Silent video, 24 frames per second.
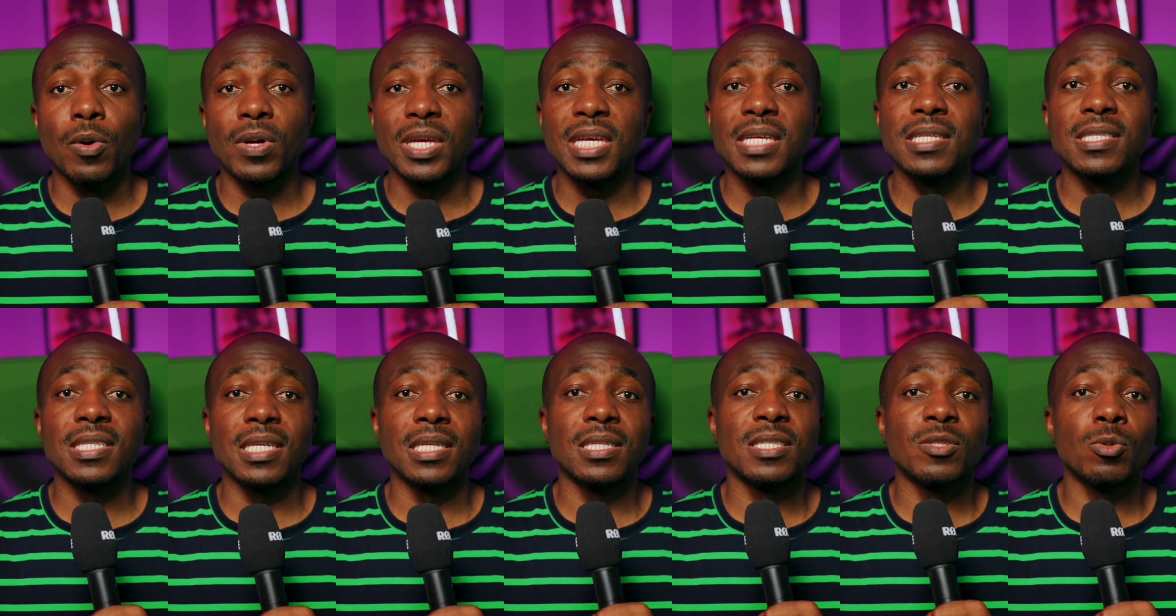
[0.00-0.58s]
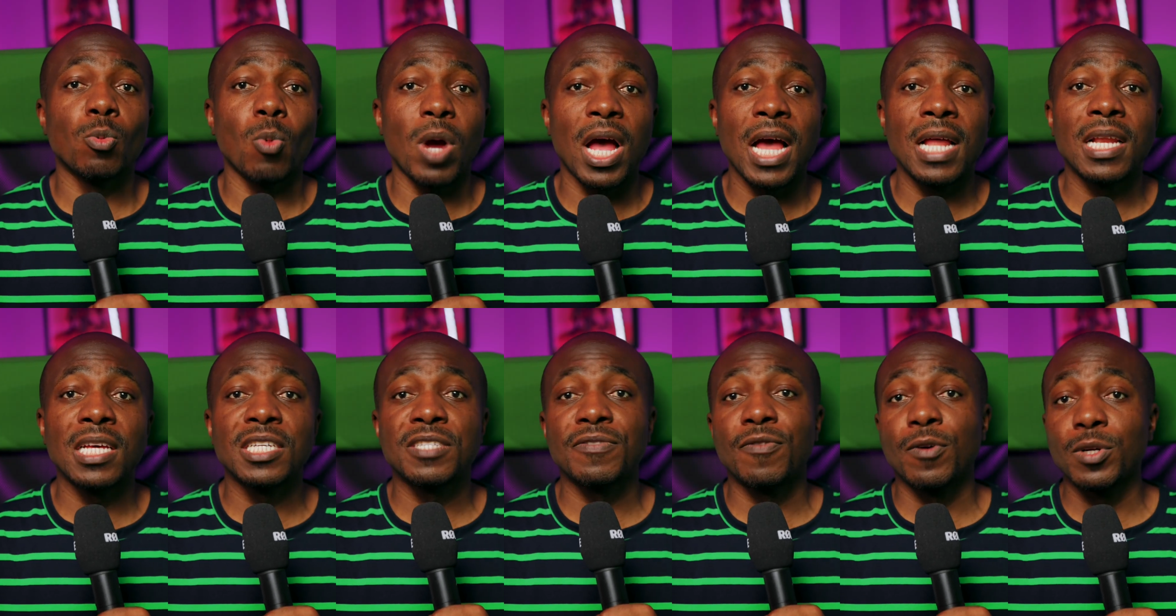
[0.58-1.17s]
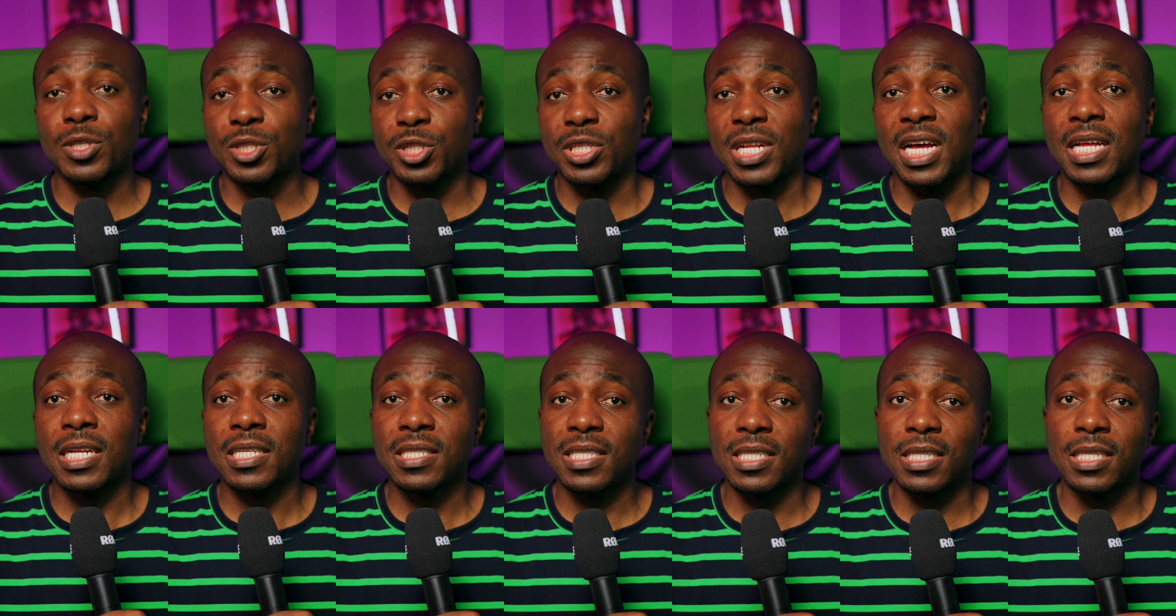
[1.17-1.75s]
is its wireless
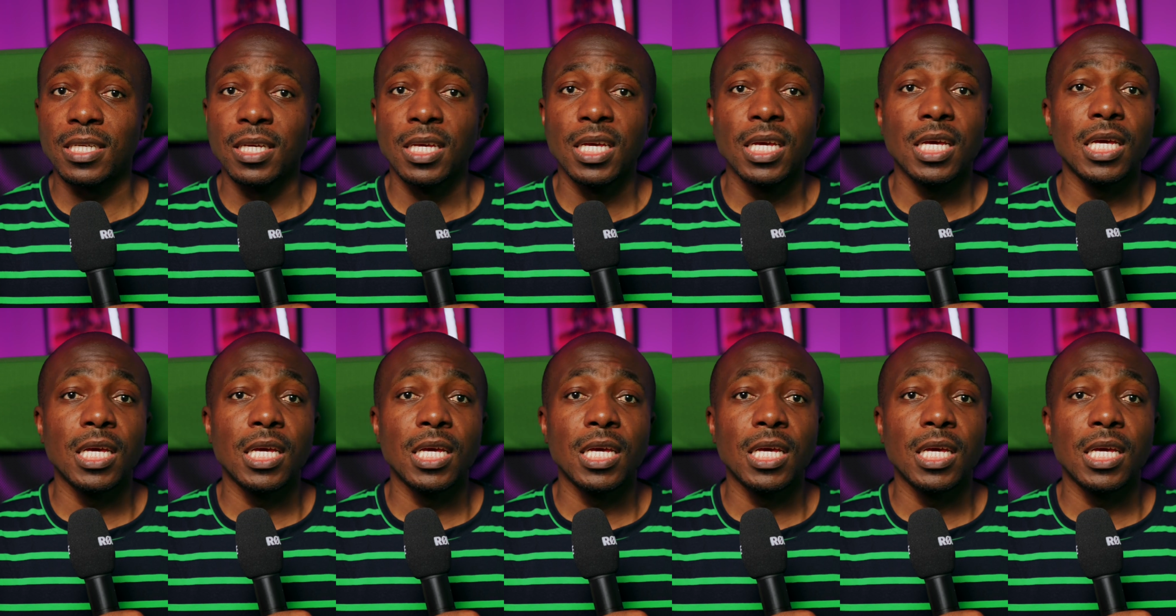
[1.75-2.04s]
functionality.